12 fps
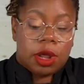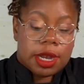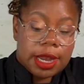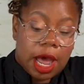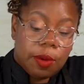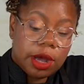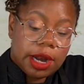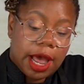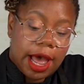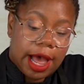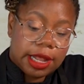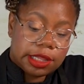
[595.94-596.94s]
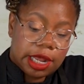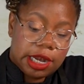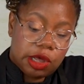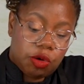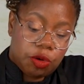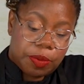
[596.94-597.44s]
Now we're going to add a
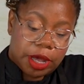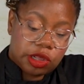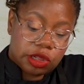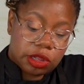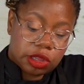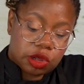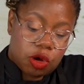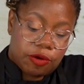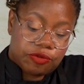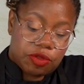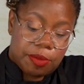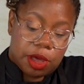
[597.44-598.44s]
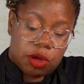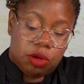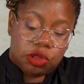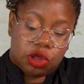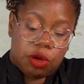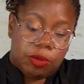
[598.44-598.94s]
little bit of the
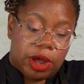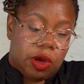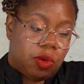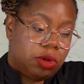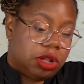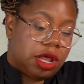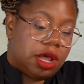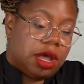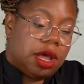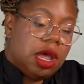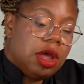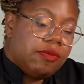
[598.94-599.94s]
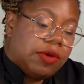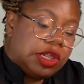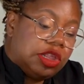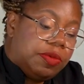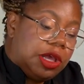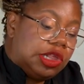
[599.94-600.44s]
milk. Don't worry, all the
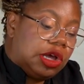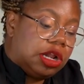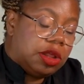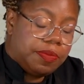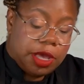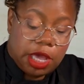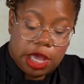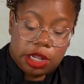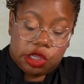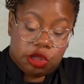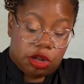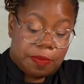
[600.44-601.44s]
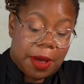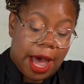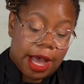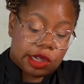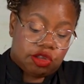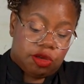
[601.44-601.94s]
recipes are going to be into the
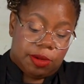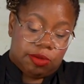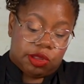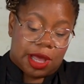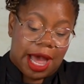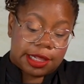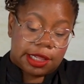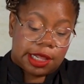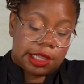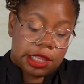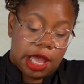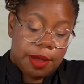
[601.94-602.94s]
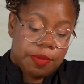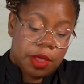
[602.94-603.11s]
packs. You'll be able to access them.